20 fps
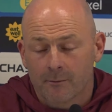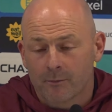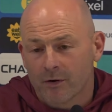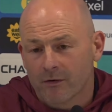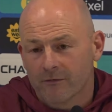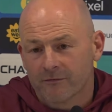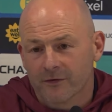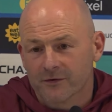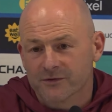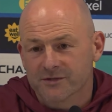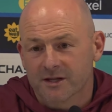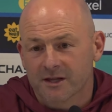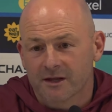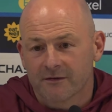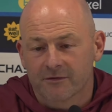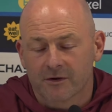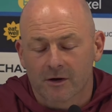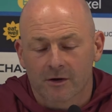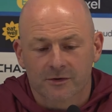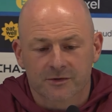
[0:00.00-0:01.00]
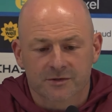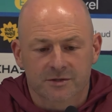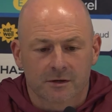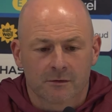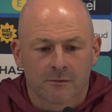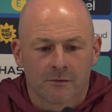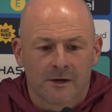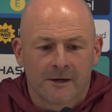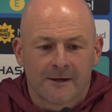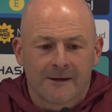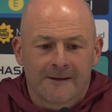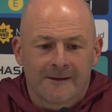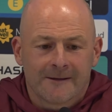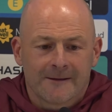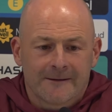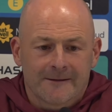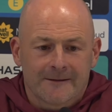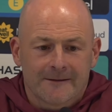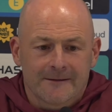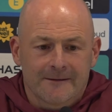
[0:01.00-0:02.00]
profiles that they've got. So
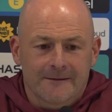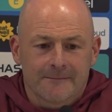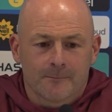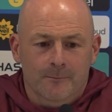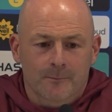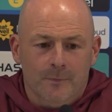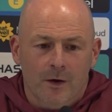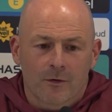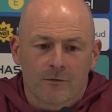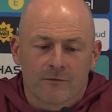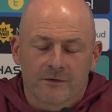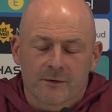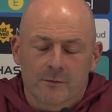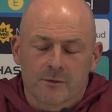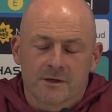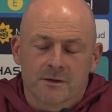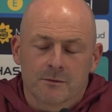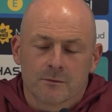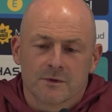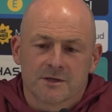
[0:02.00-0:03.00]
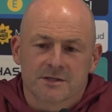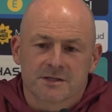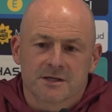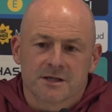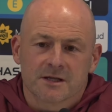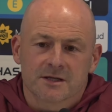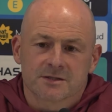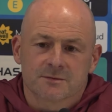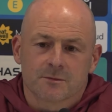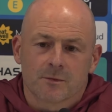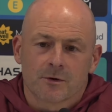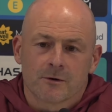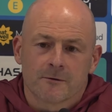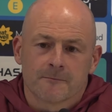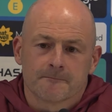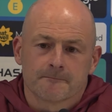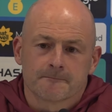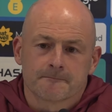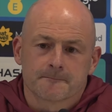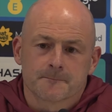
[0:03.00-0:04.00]
hopefully we see that
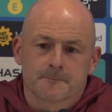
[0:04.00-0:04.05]
tomorrow.